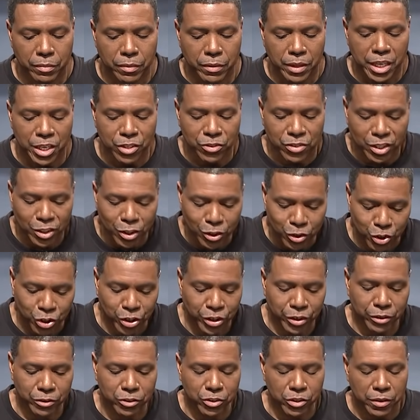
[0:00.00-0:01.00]
He's in the
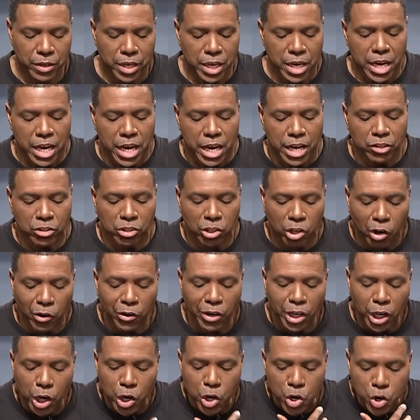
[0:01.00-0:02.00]
church. He's
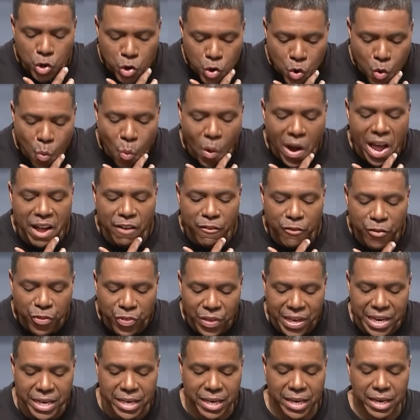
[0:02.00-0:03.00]
learning a new way of
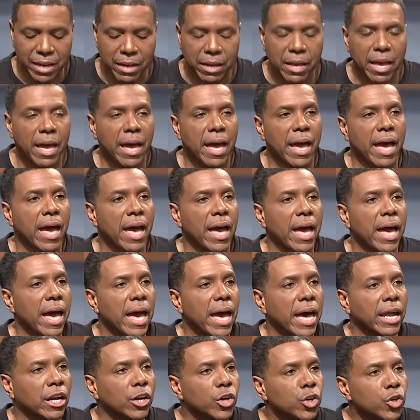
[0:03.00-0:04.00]
thinking
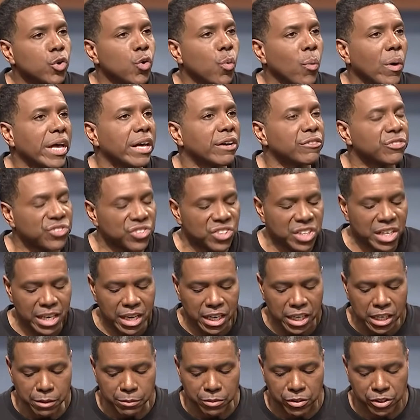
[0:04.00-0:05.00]
and a new way of
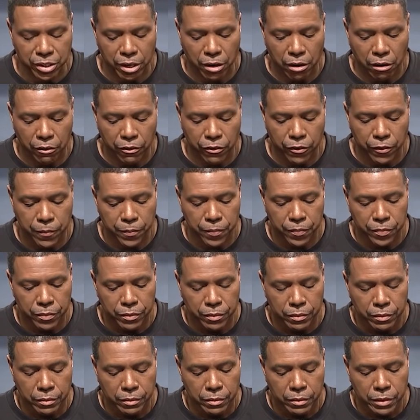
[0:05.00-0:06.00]
seeing himself.
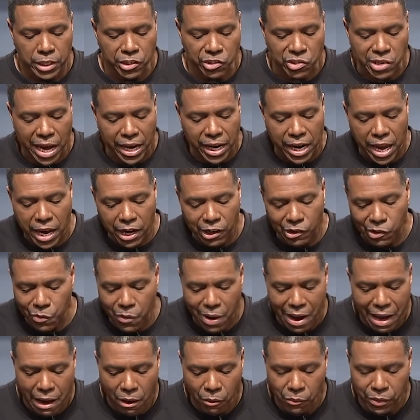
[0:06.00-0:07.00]
He's not hanging
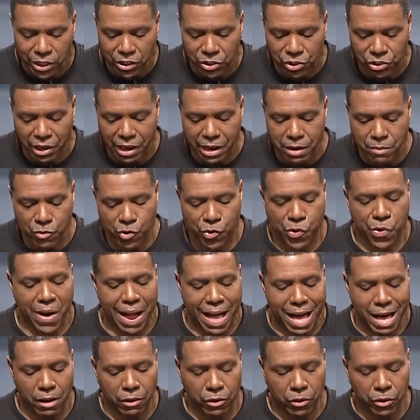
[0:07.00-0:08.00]
around with the same
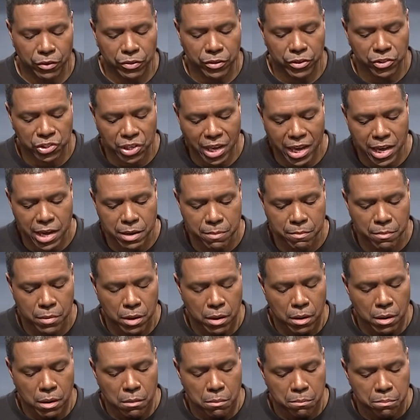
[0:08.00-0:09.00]
crowd or the same,
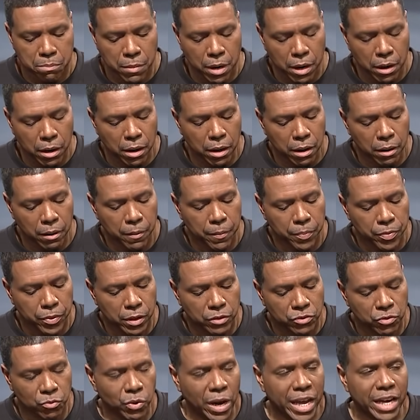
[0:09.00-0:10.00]

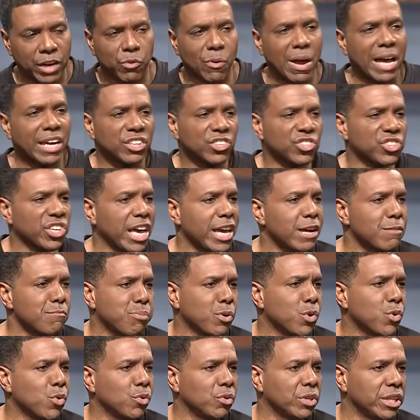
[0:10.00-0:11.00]
hanging around the same
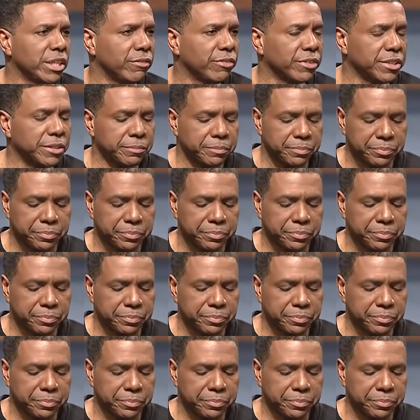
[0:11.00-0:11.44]
pool even.